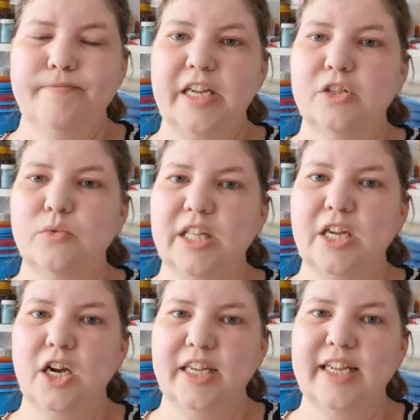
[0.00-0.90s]
It's really
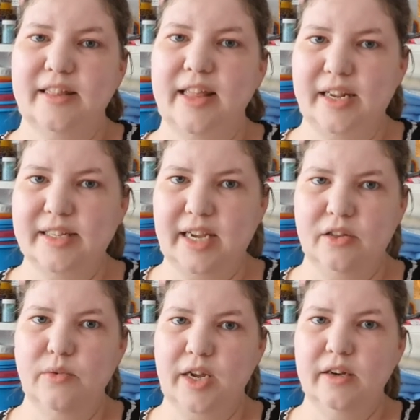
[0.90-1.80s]
hard to get that
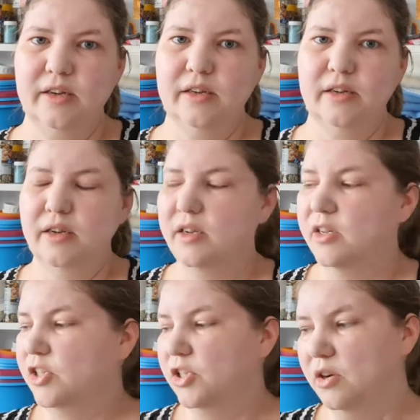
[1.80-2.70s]
exactly right.
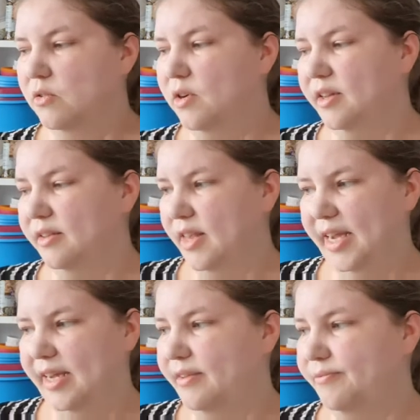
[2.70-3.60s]
So
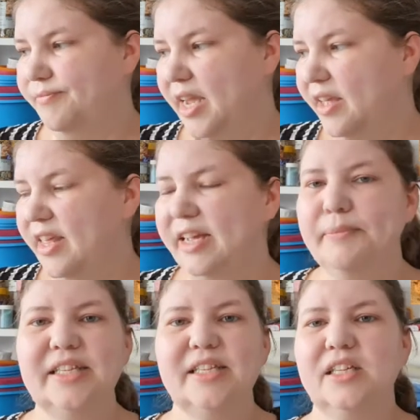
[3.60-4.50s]
like that
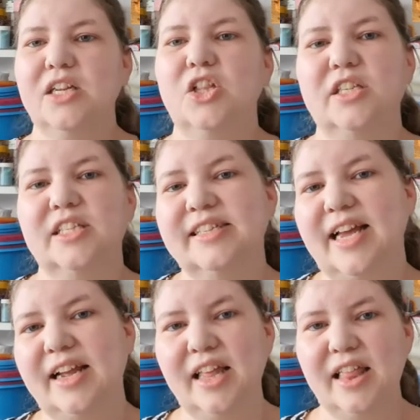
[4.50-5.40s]
basically looks
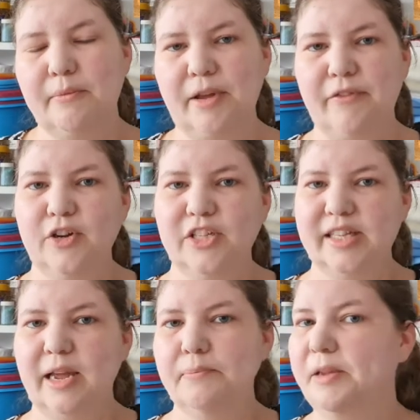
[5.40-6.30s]
exactly like my first
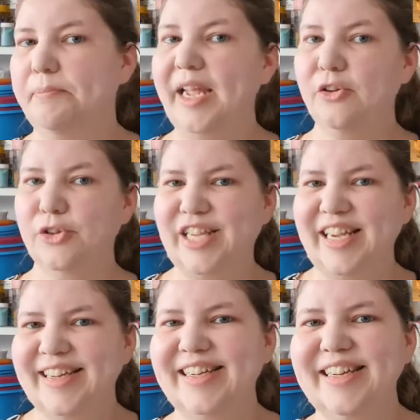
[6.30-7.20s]
attempt at bagels.
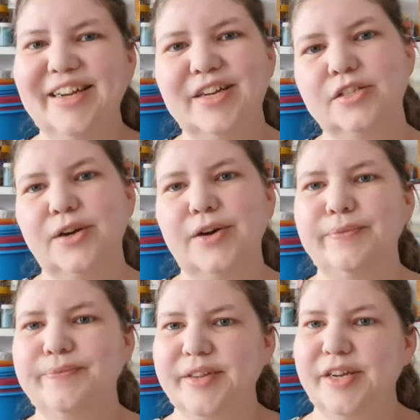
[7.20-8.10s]
So
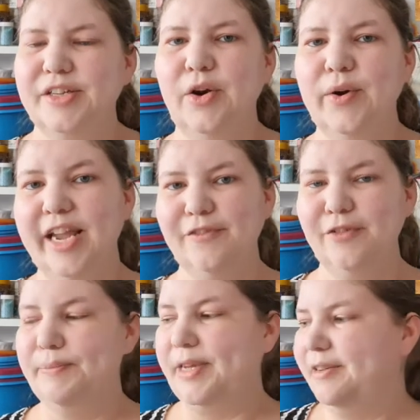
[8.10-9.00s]
no hate
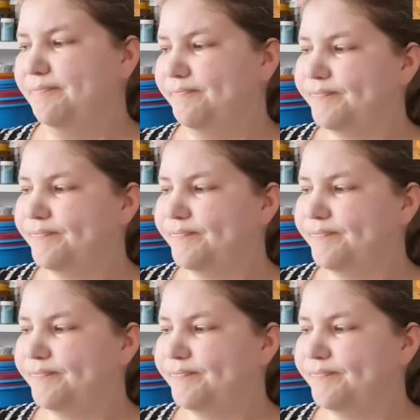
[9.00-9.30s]
from me.